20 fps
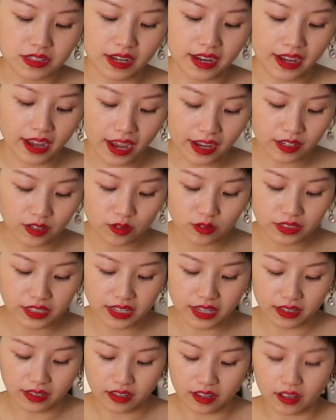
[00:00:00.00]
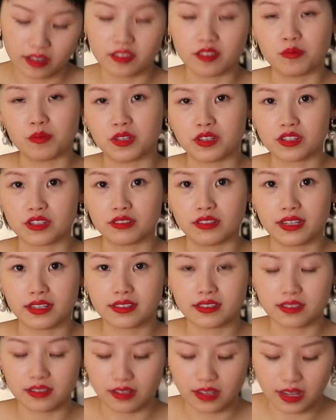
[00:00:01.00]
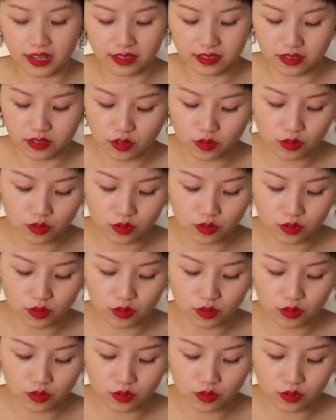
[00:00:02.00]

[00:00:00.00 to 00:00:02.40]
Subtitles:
diagonally and cut them into slice.